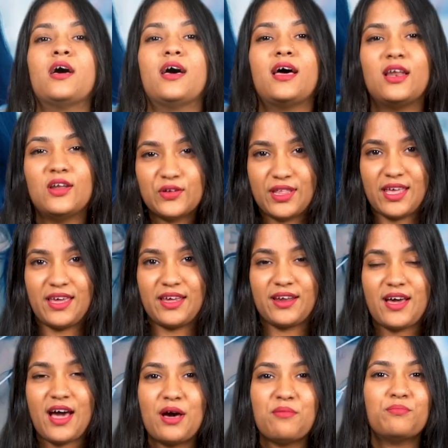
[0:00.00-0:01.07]
Hello there,
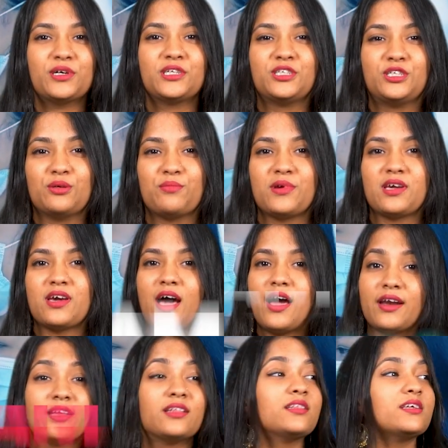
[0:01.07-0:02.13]
I'm Panchami,
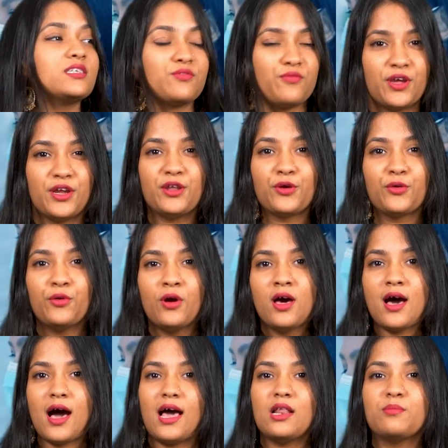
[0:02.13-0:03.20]
and in this video,
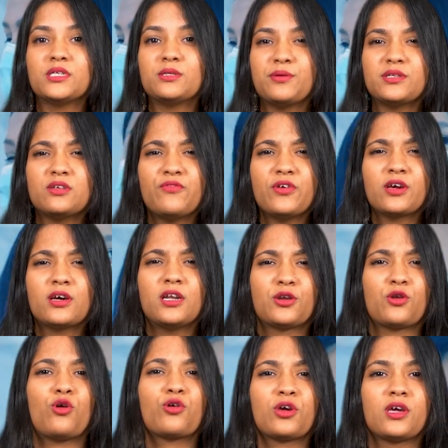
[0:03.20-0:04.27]
I'll be specifically
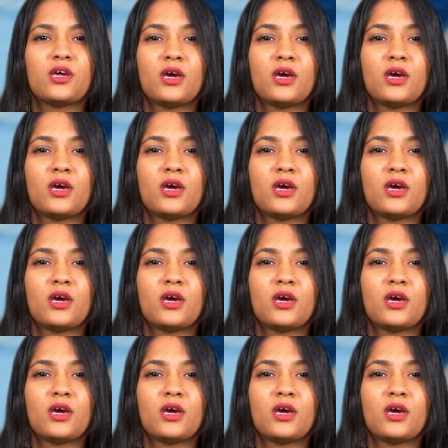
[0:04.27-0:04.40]
talking